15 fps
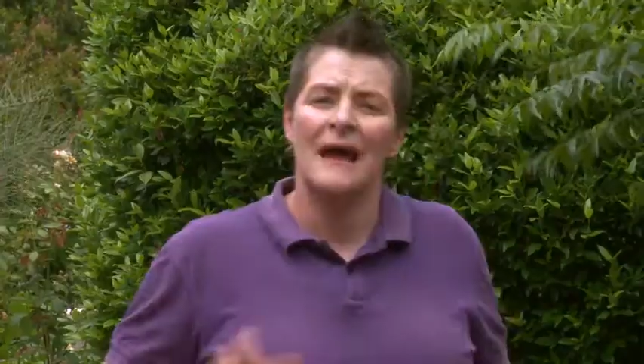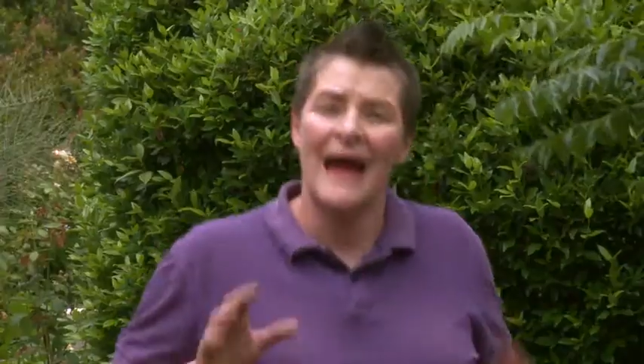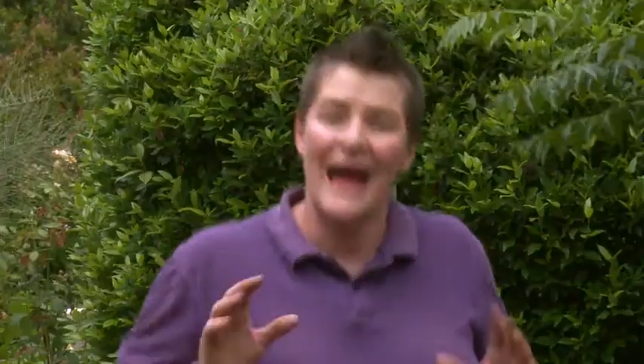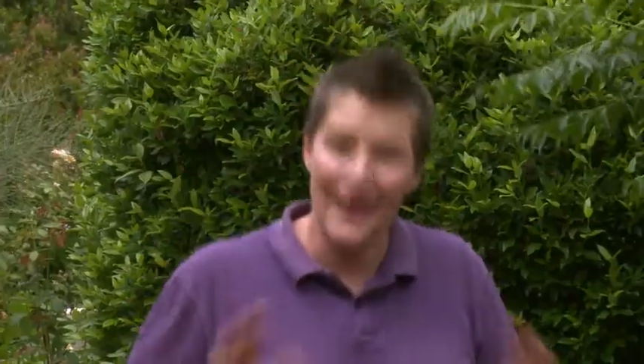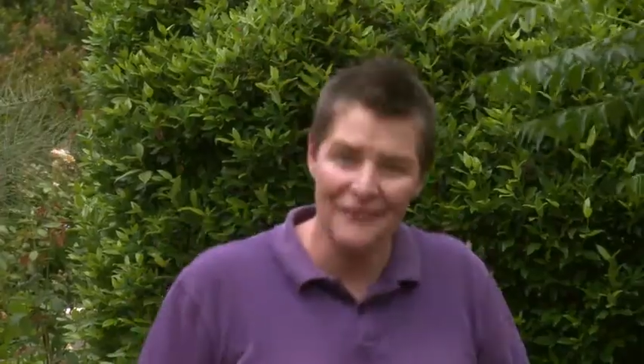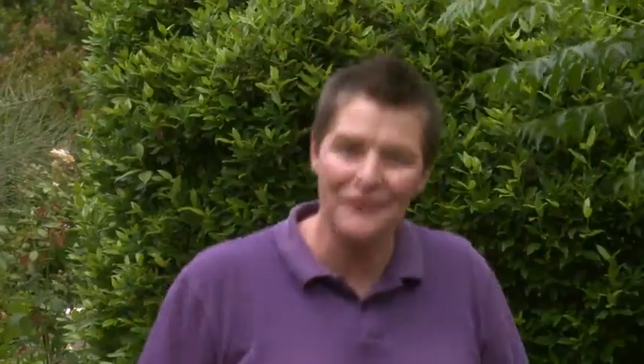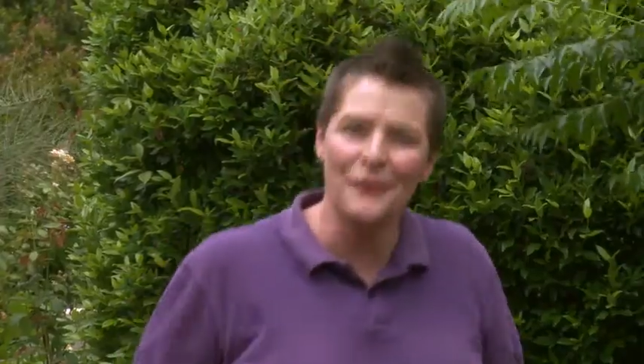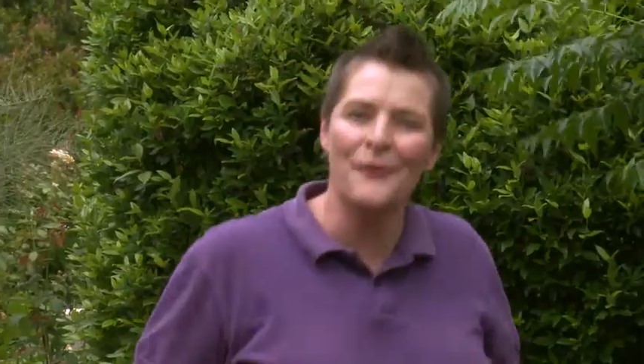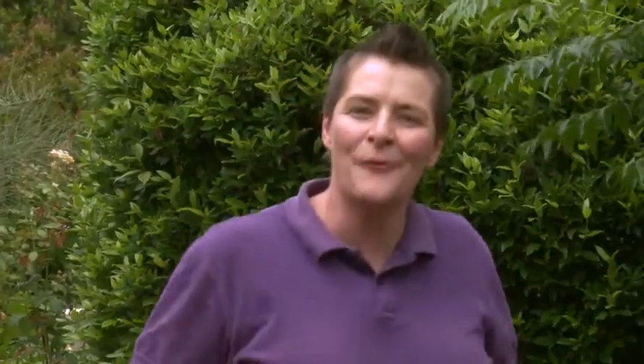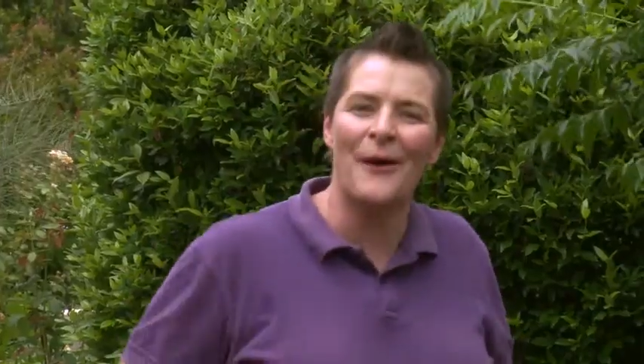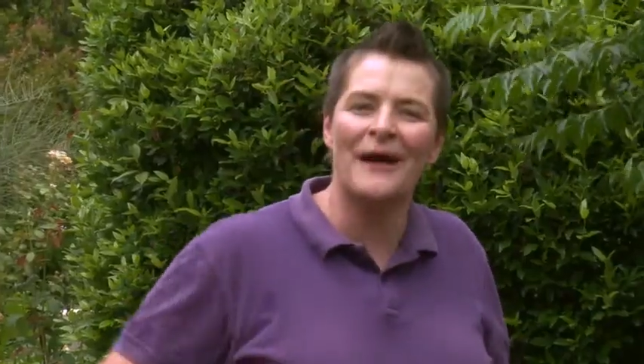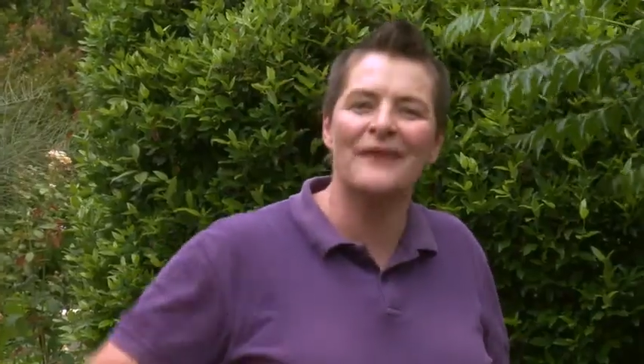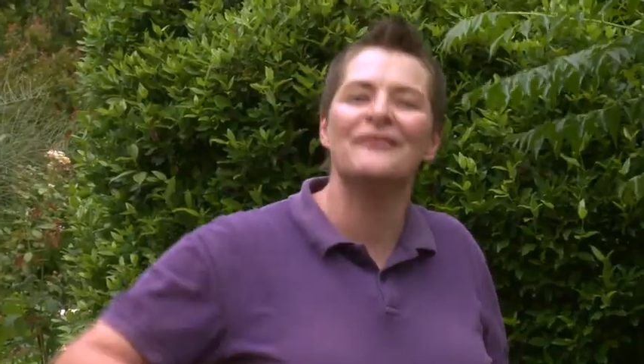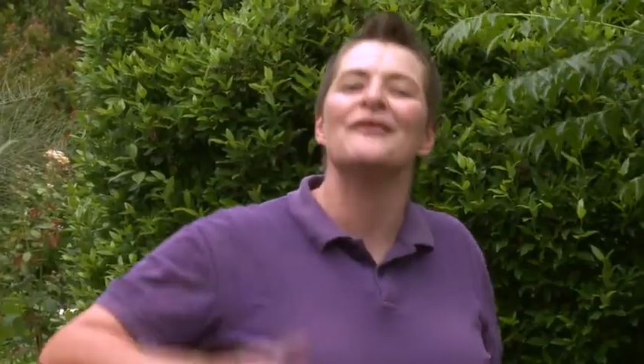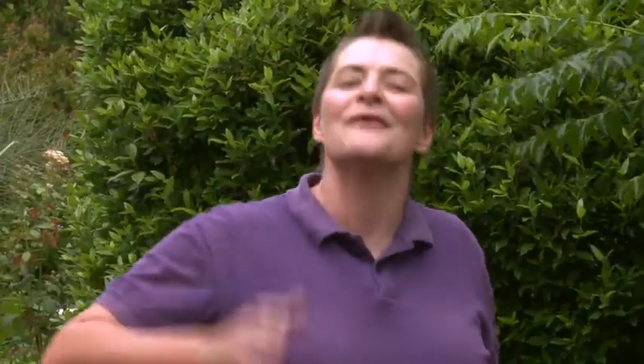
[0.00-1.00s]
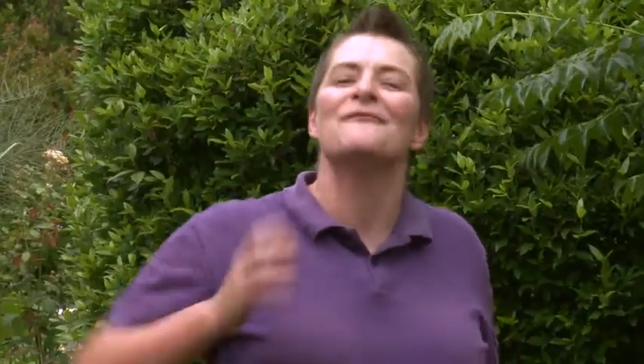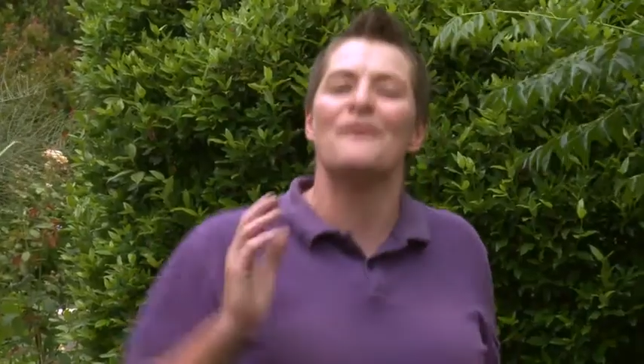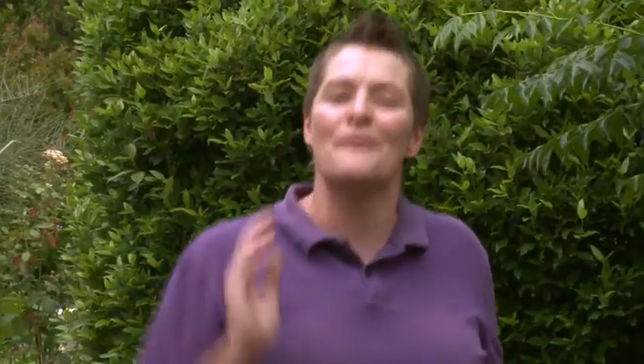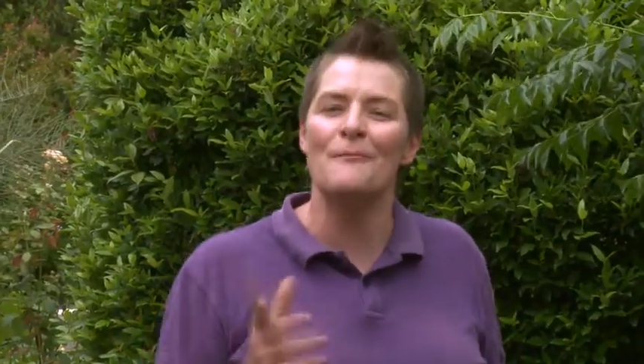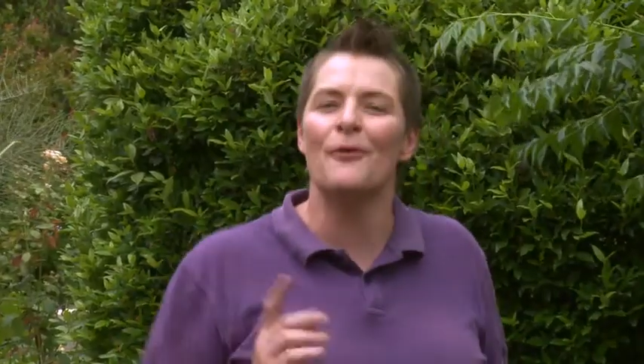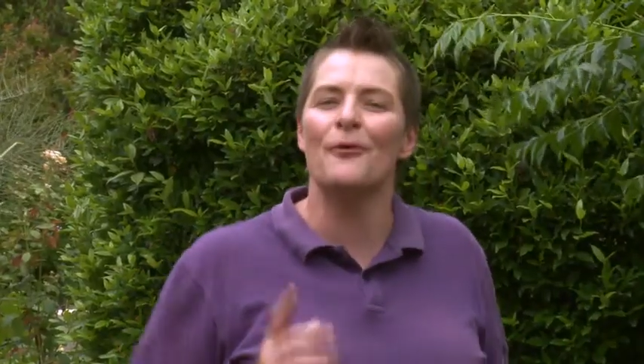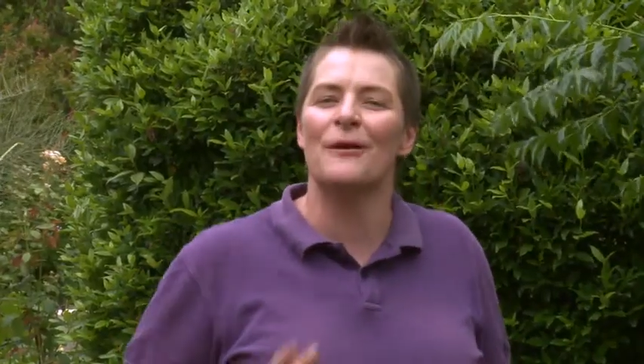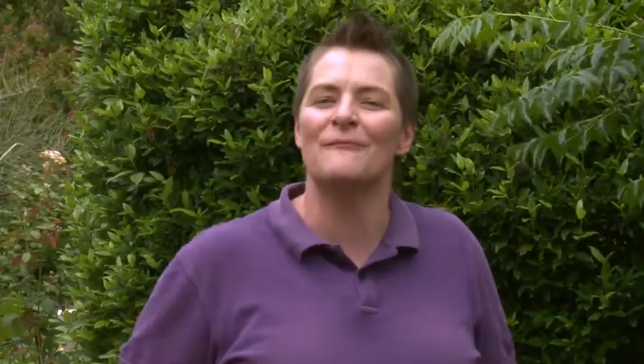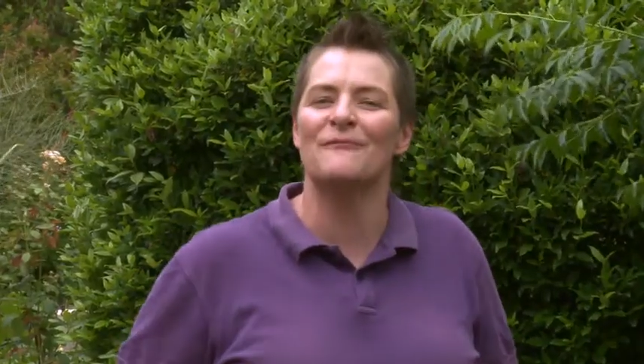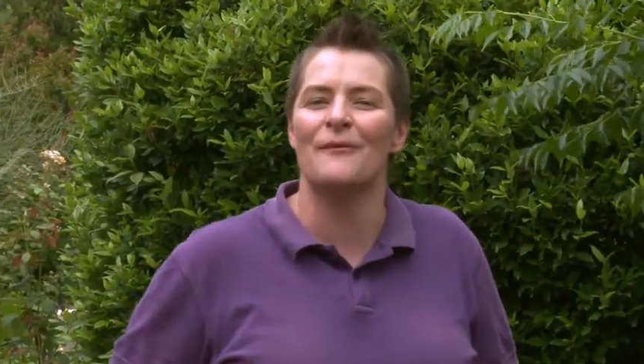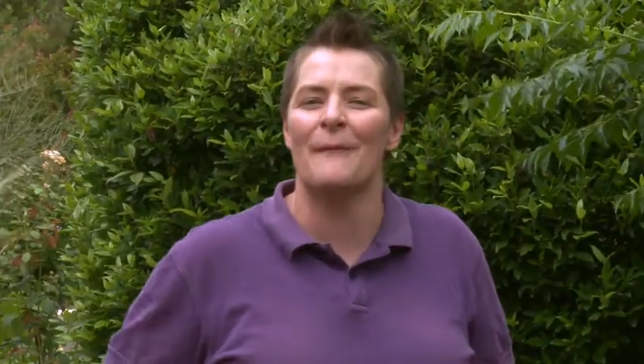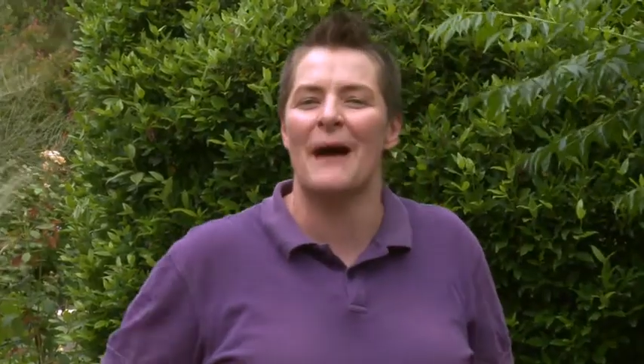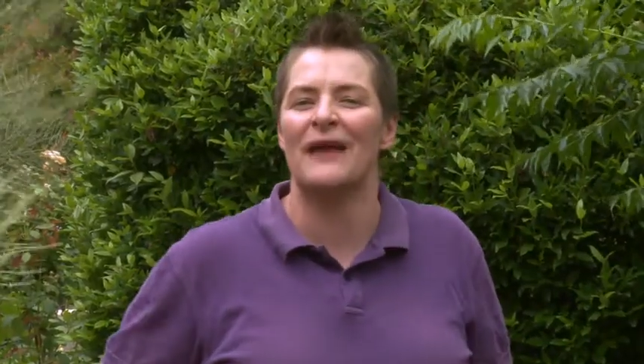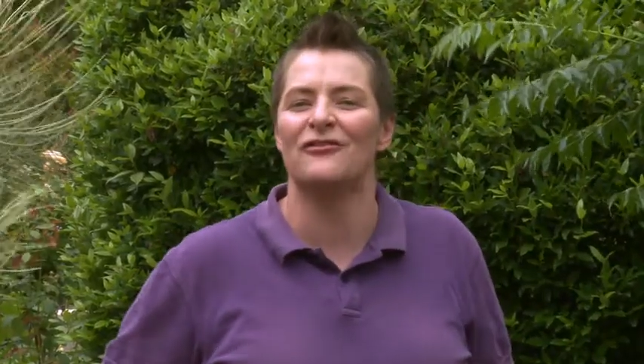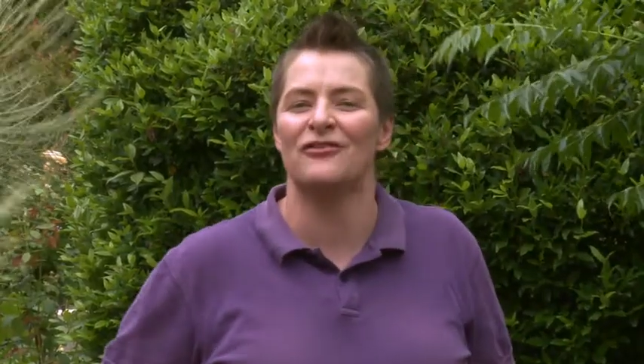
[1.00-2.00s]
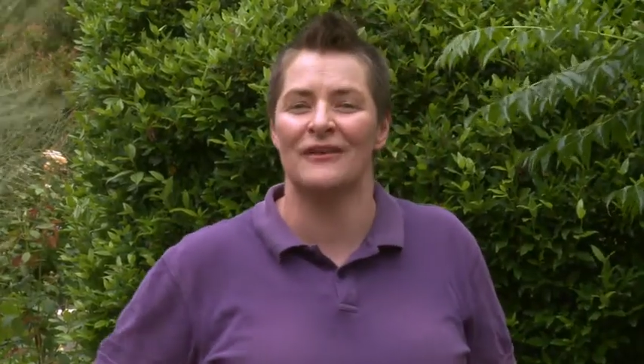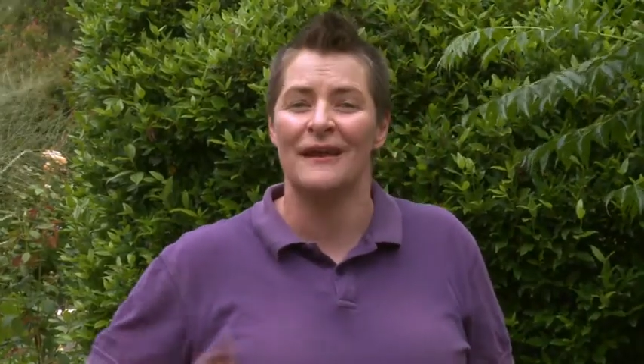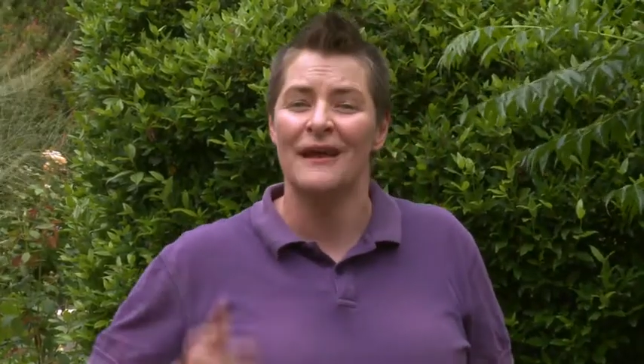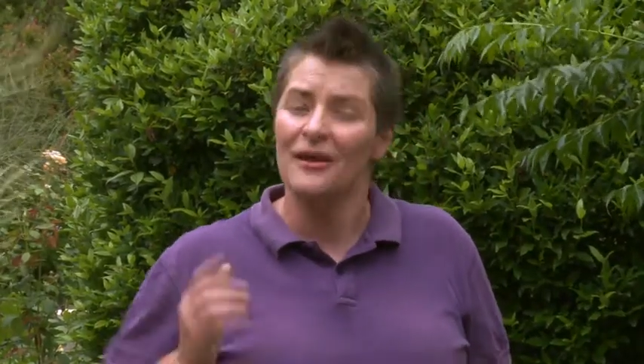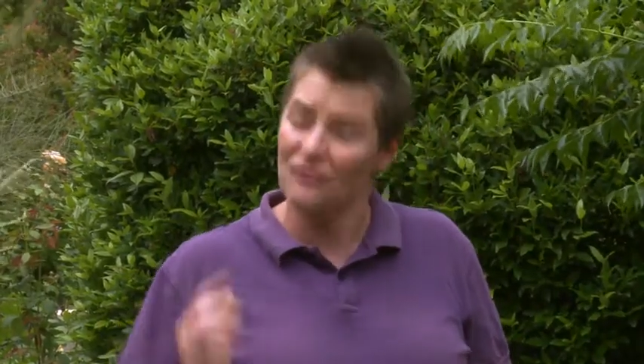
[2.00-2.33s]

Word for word: As always, for more information,